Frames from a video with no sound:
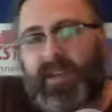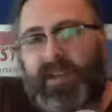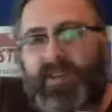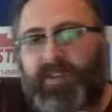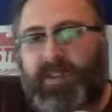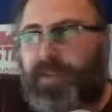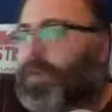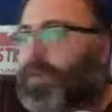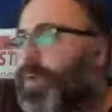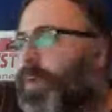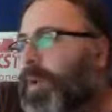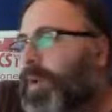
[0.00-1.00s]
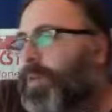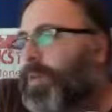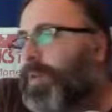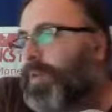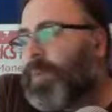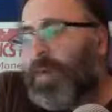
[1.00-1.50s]
So I don't know quite what
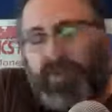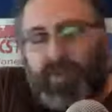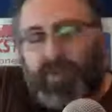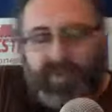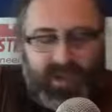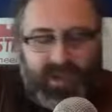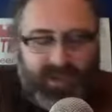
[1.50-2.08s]
your point was there.